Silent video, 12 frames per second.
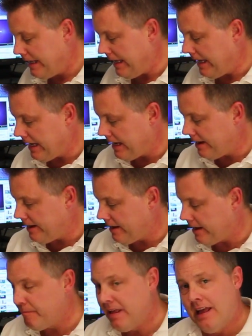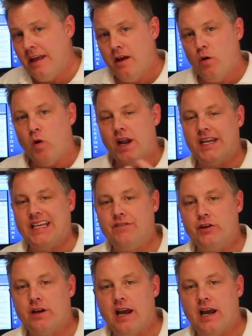and wanted to give you